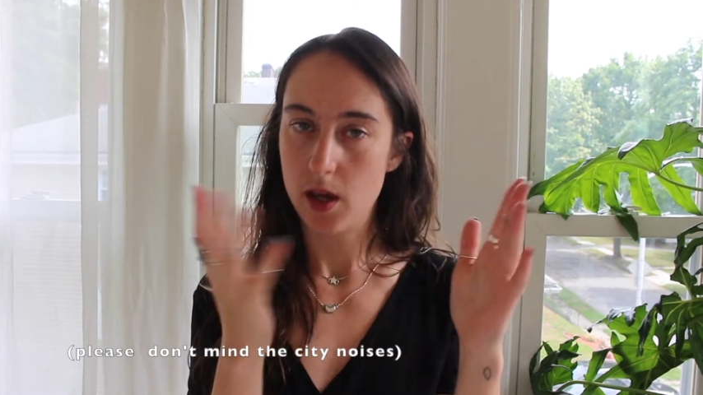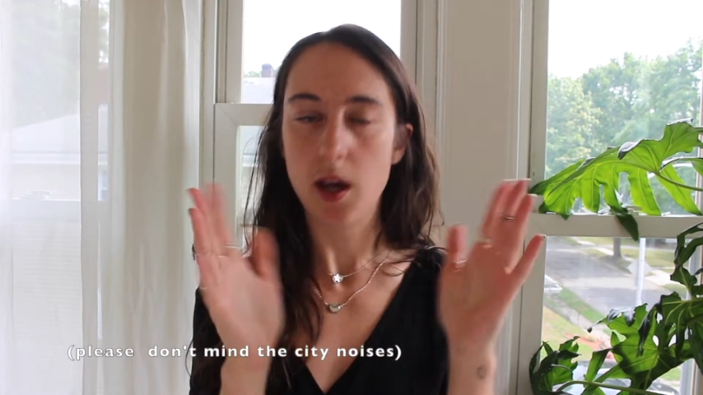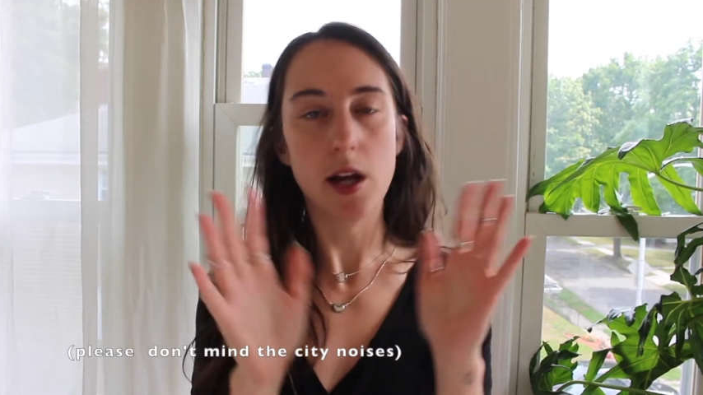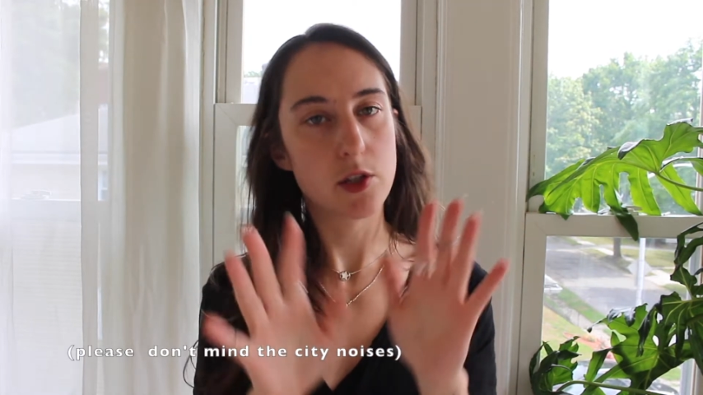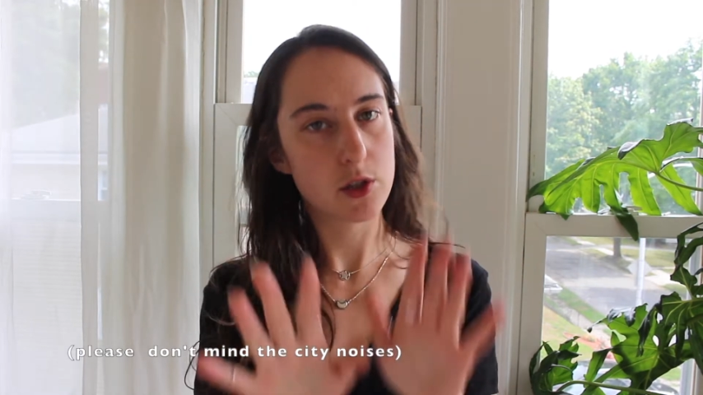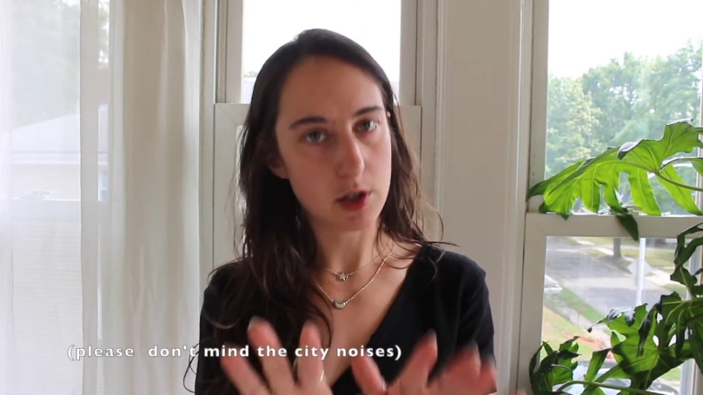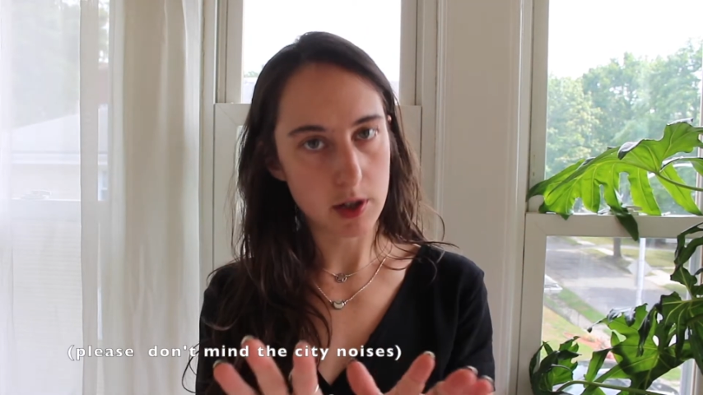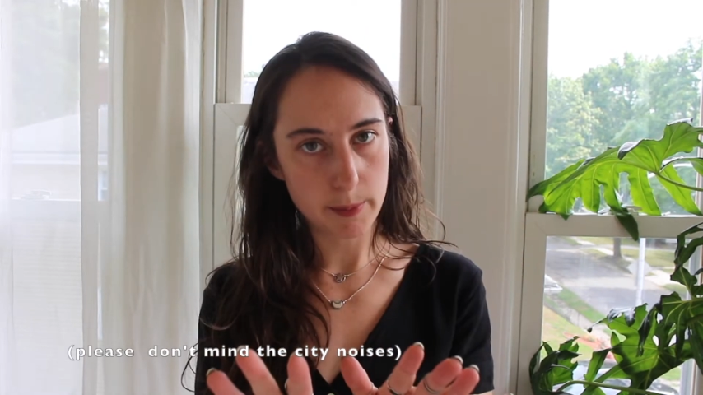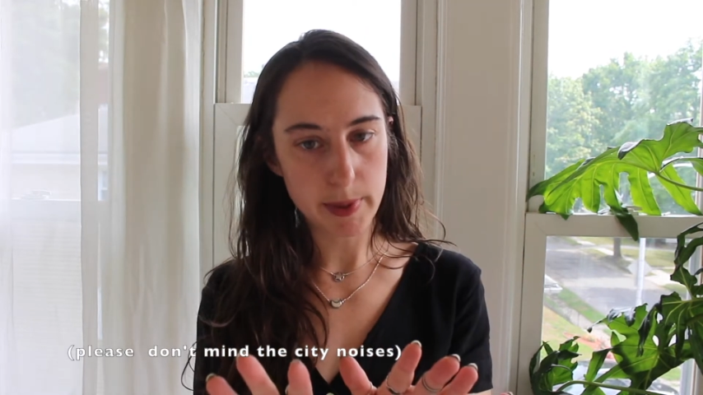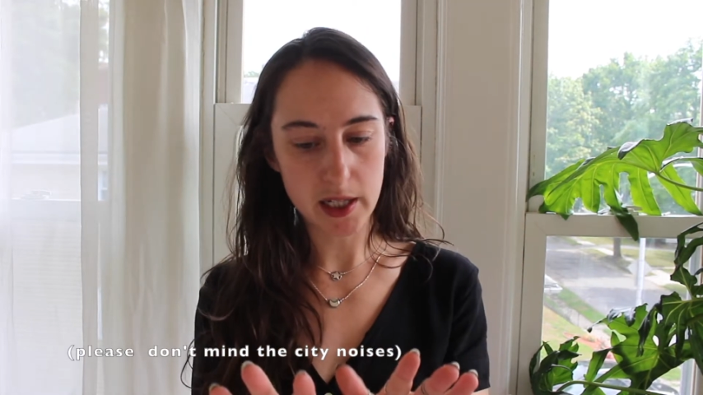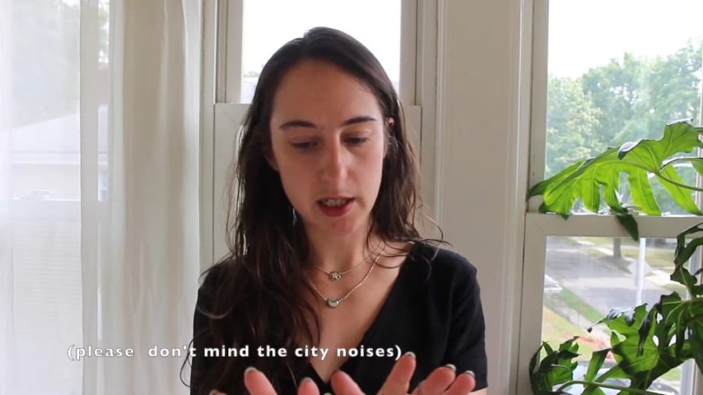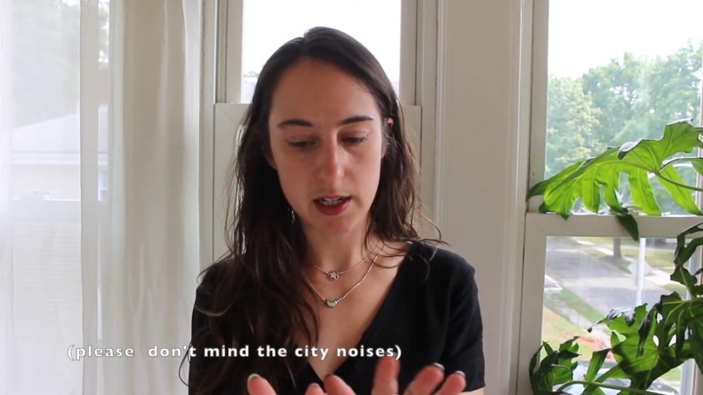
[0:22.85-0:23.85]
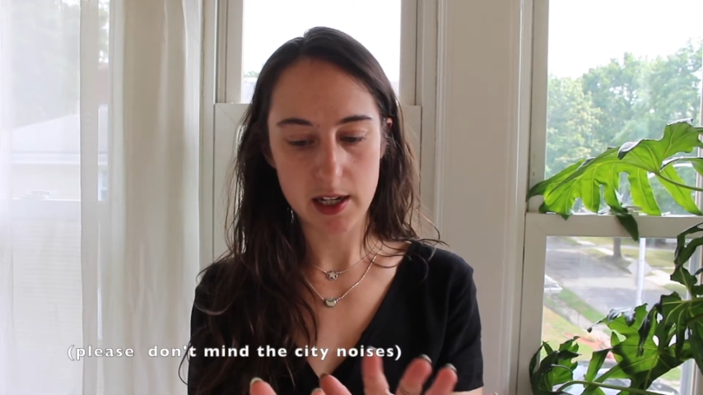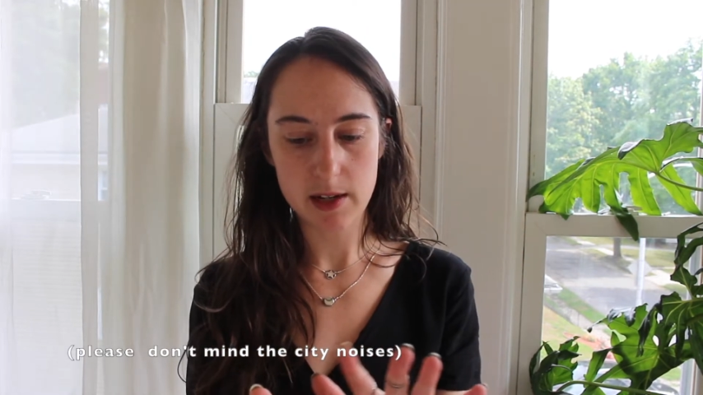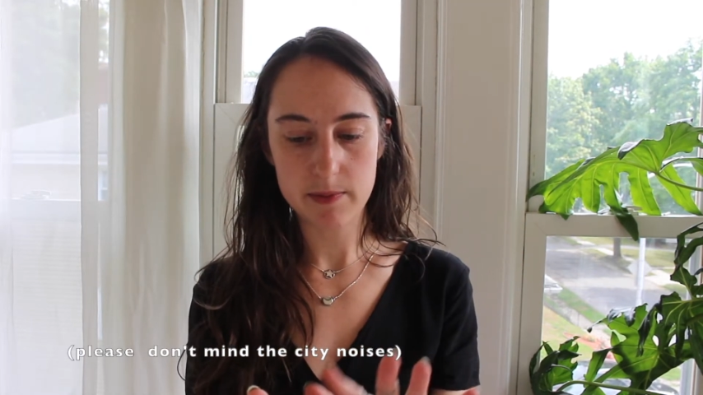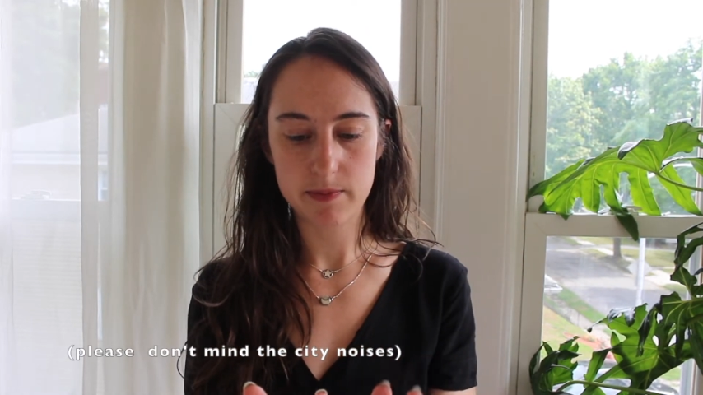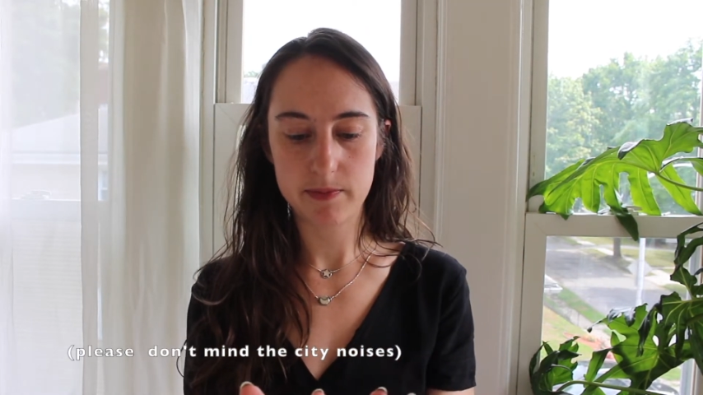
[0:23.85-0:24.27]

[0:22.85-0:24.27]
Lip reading: its durability,